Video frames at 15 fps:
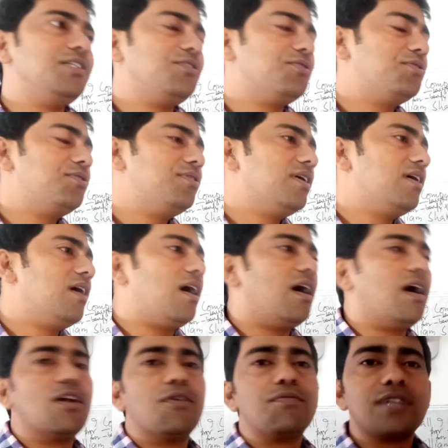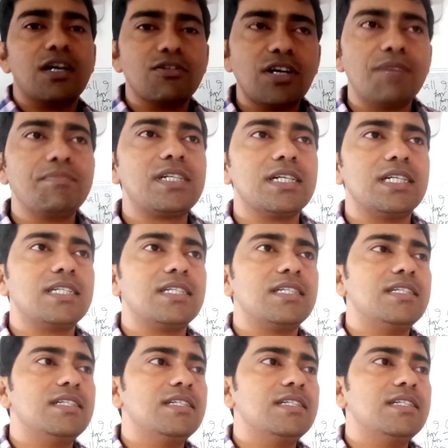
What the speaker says: you know, Earl of Southampton,